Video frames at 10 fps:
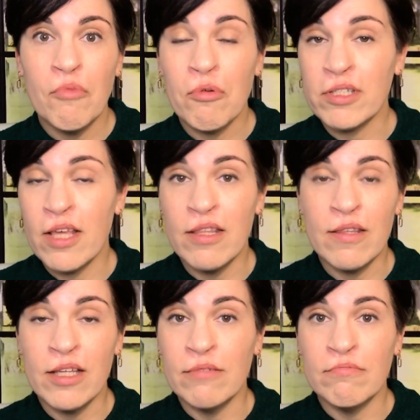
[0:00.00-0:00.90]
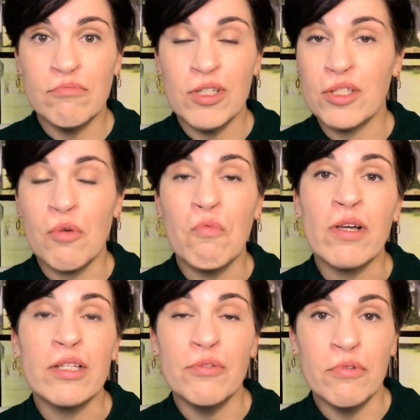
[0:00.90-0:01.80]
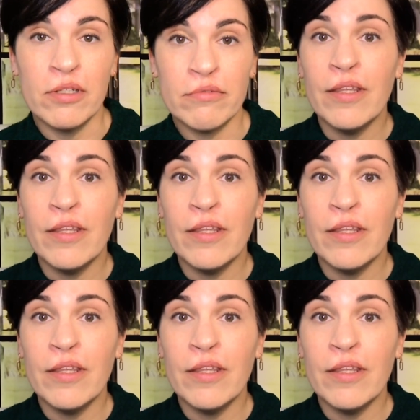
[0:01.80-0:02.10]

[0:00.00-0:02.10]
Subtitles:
or say that they just don't want to do it.